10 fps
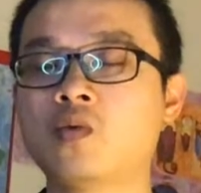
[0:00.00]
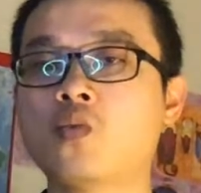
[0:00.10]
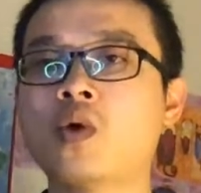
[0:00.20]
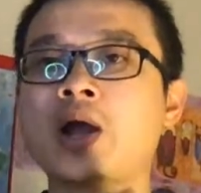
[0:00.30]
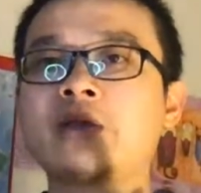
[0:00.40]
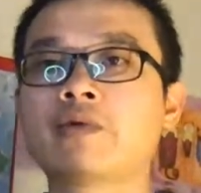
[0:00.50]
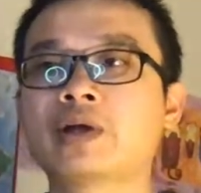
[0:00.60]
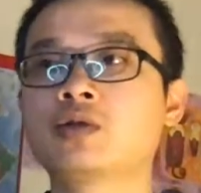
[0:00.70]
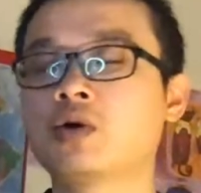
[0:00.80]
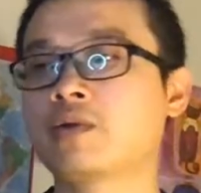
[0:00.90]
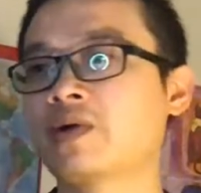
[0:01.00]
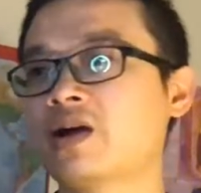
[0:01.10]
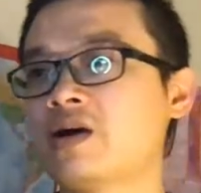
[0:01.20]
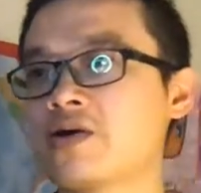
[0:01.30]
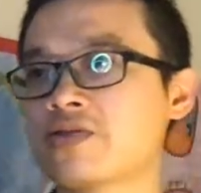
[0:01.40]
Why do I tonify
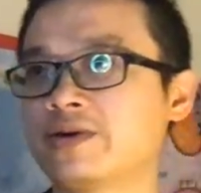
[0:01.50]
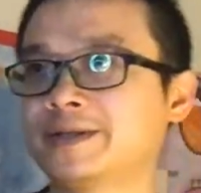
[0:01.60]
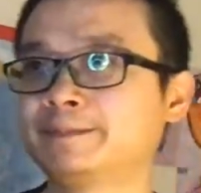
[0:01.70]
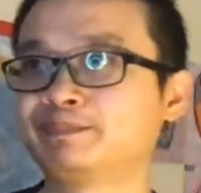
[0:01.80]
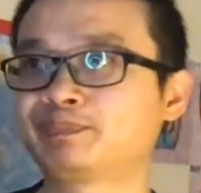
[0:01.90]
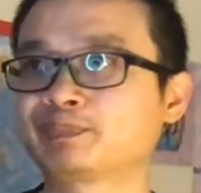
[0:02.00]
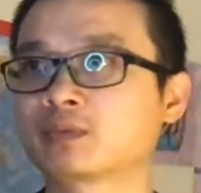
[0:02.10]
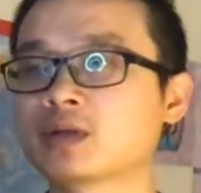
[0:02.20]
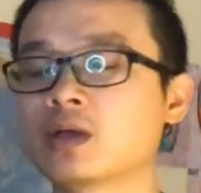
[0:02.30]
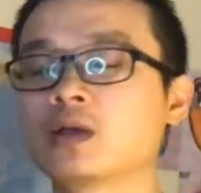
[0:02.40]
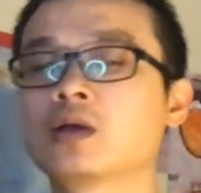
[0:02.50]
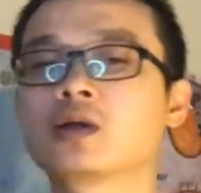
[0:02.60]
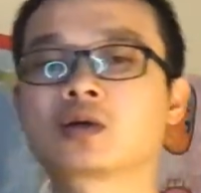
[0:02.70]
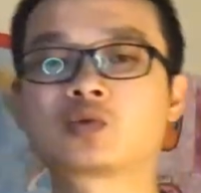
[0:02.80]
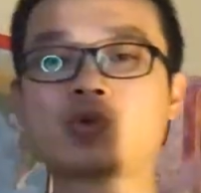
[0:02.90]
earth?
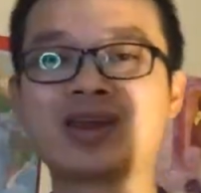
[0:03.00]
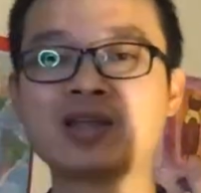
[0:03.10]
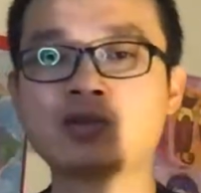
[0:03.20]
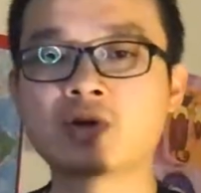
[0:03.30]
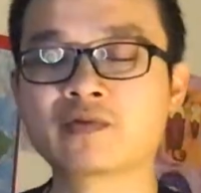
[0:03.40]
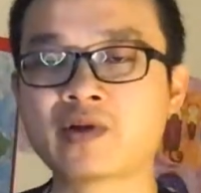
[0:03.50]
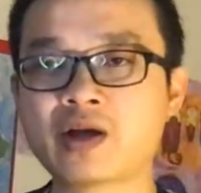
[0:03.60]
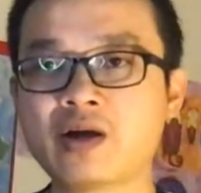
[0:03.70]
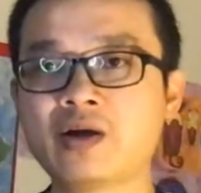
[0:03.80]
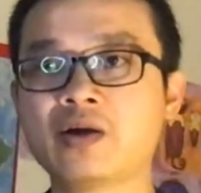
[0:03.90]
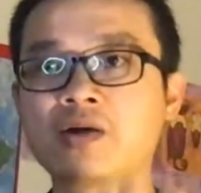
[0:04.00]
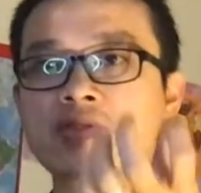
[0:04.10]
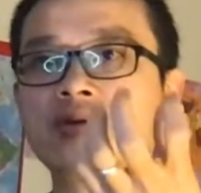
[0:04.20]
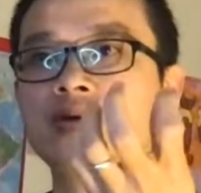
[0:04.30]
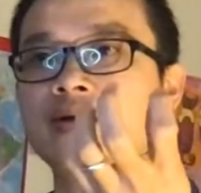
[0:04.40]
Because when I tonify
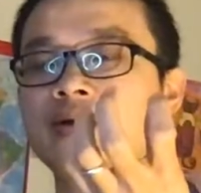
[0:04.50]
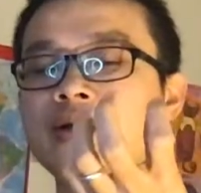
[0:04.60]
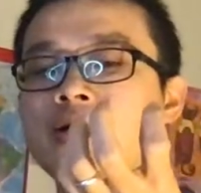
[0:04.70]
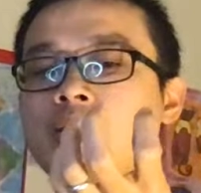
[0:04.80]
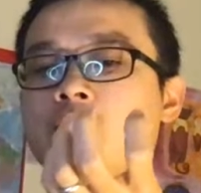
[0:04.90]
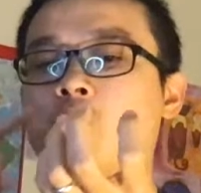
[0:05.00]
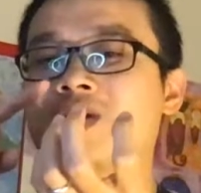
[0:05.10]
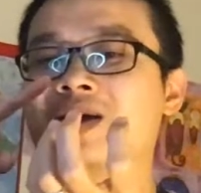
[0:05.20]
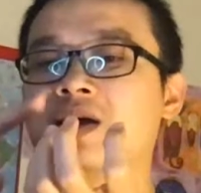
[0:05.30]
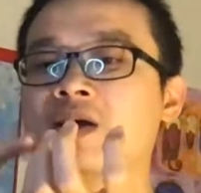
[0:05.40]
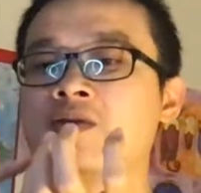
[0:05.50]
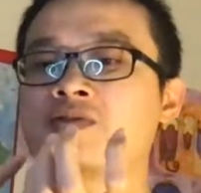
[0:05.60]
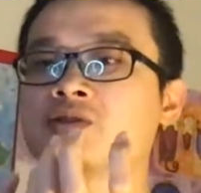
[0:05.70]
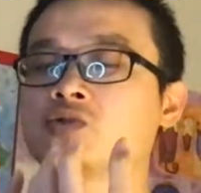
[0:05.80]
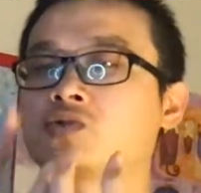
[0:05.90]
earth, when the earth
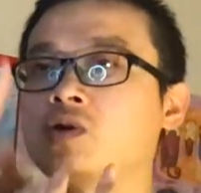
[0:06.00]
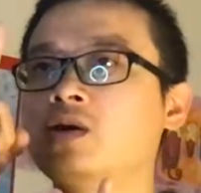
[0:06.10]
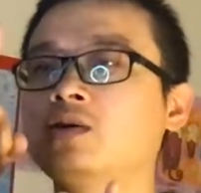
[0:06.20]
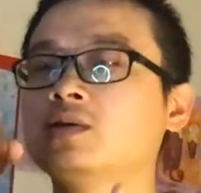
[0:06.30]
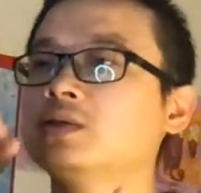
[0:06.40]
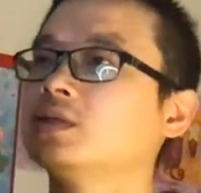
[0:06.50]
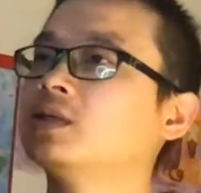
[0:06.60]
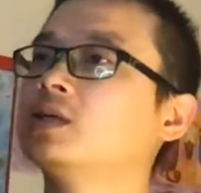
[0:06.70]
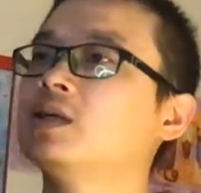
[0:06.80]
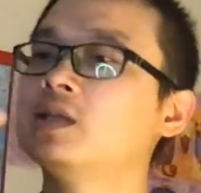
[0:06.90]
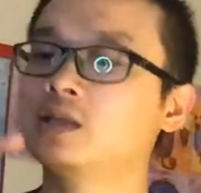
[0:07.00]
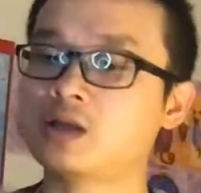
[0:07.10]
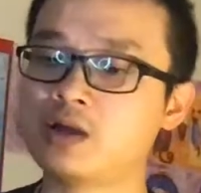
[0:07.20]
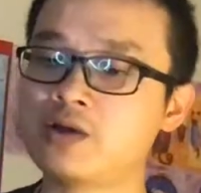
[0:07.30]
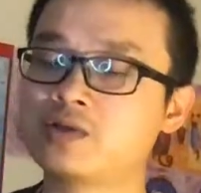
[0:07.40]
is strong,
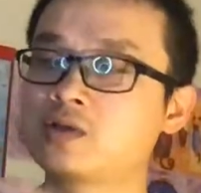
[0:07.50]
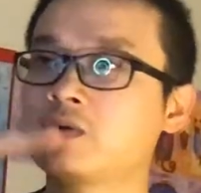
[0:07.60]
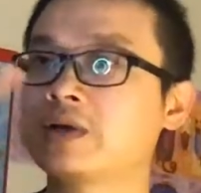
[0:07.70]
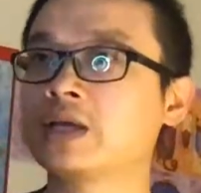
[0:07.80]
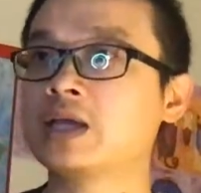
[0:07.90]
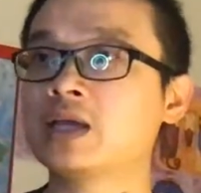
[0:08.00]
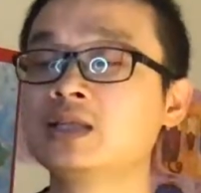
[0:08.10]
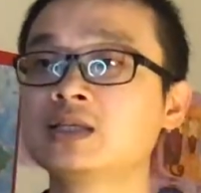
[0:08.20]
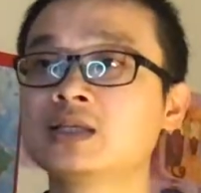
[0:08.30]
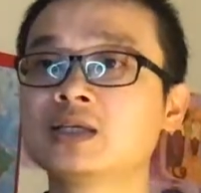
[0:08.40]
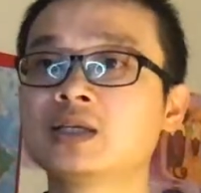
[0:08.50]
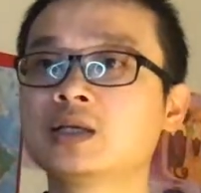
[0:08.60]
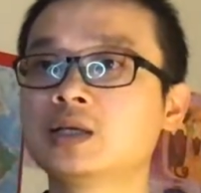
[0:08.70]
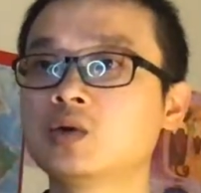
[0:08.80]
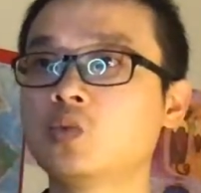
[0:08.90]
the earth is gonna against
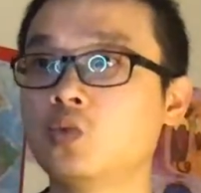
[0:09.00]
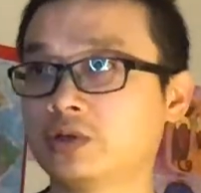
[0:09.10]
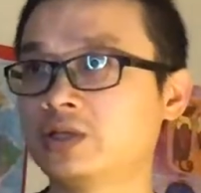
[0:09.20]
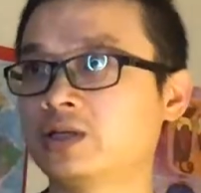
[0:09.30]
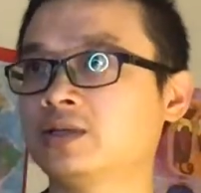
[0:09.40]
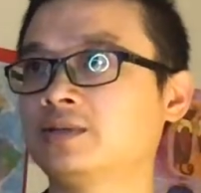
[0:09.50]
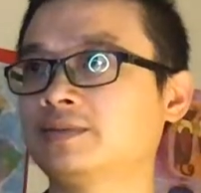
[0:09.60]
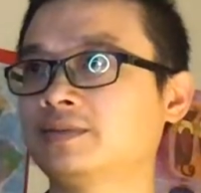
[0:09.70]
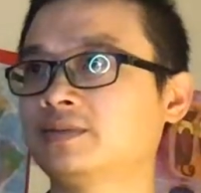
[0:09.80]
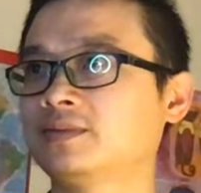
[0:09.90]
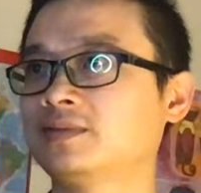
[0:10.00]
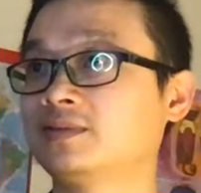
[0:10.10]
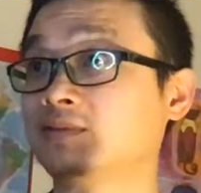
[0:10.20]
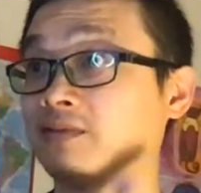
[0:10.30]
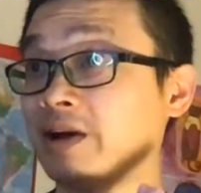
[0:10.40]
water,
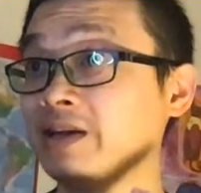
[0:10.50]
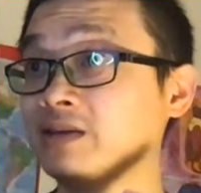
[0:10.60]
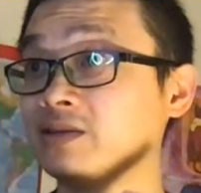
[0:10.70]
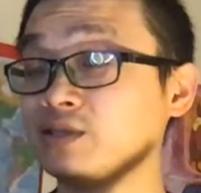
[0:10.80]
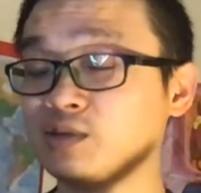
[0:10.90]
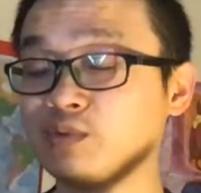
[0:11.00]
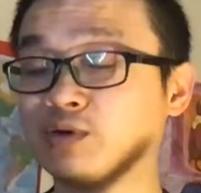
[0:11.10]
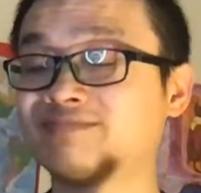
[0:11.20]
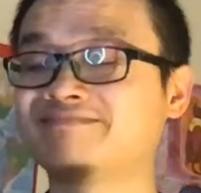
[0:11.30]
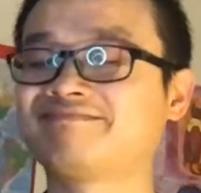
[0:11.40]
right? Simple.